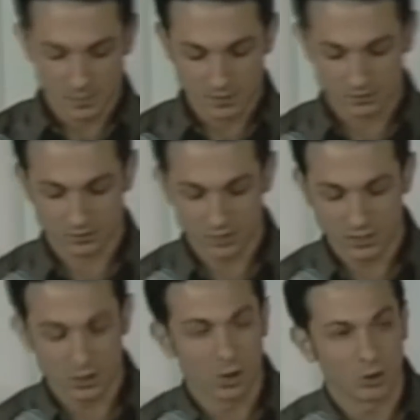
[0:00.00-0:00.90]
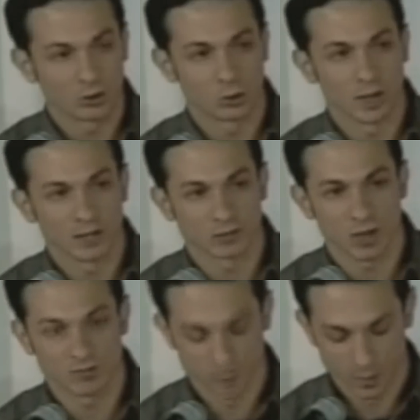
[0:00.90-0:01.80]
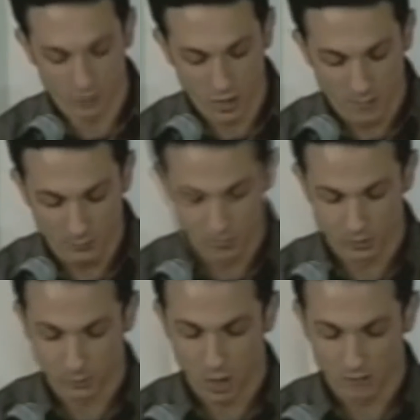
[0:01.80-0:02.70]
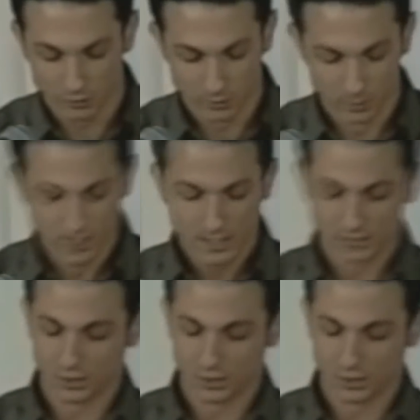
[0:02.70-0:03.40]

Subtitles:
The enemy is the CEOs who lay us off from our jobs when it's profitable.